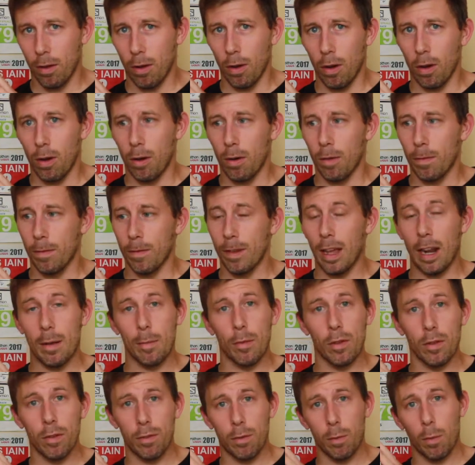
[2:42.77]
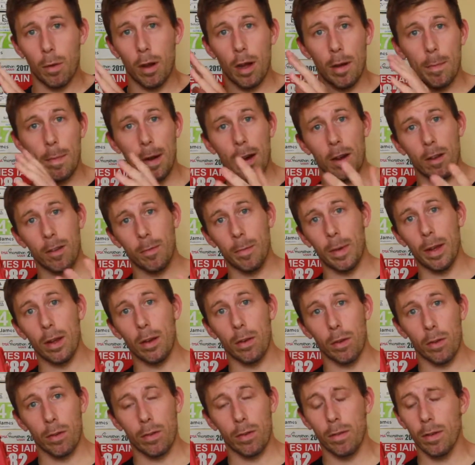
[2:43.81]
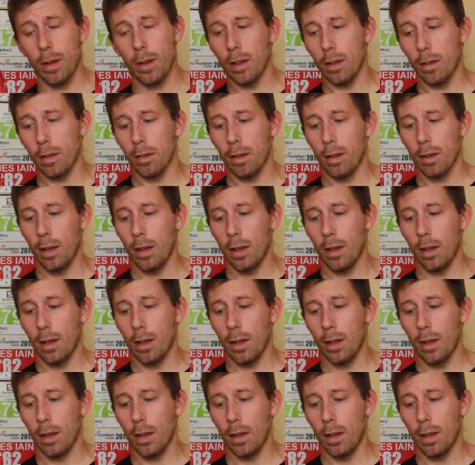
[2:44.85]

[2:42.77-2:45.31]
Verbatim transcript: of Salomons were a pair of Speedcross 3s,